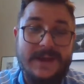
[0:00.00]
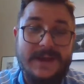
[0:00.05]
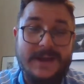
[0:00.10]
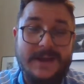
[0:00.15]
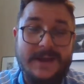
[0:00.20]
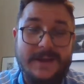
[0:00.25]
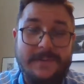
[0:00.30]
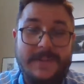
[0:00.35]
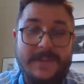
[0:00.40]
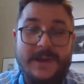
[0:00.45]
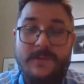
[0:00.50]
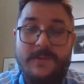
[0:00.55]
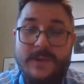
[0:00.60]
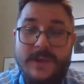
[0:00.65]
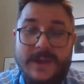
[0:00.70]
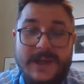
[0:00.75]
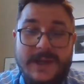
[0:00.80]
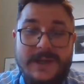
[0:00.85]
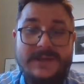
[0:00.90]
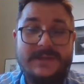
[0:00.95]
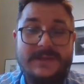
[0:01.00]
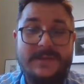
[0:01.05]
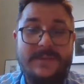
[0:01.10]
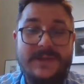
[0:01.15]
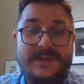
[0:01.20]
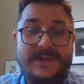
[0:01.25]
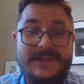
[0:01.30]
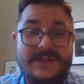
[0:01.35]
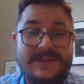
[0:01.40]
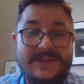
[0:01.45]
And related to
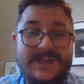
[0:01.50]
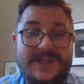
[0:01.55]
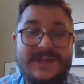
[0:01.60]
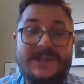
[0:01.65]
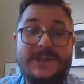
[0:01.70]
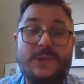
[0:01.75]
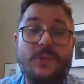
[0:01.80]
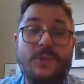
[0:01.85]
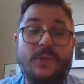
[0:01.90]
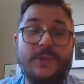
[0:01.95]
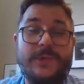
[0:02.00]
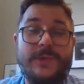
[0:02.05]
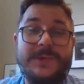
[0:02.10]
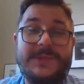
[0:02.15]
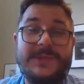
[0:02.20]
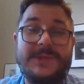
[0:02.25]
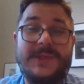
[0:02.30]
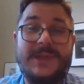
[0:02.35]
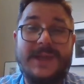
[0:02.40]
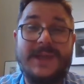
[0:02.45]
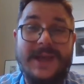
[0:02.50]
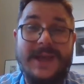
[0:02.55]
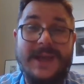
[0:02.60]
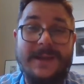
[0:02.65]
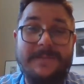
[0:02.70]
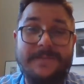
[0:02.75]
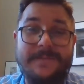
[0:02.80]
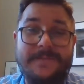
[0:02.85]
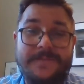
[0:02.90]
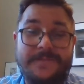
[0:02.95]
business, it's the rules of the
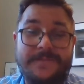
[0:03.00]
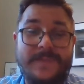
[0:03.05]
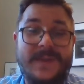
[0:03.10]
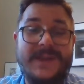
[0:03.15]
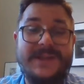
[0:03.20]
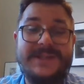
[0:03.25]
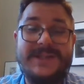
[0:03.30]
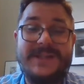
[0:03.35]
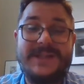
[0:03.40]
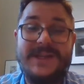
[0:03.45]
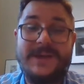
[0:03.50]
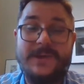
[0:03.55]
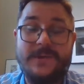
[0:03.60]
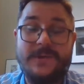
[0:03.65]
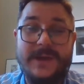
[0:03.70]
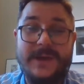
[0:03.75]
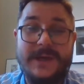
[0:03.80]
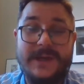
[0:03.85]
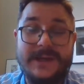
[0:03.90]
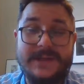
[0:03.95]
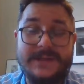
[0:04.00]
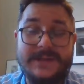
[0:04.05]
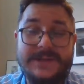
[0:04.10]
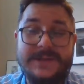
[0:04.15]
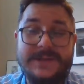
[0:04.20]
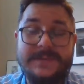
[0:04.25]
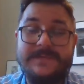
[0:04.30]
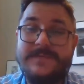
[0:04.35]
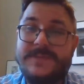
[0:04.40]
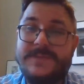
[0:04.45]
game, it's the
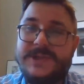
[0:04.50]
ingredients.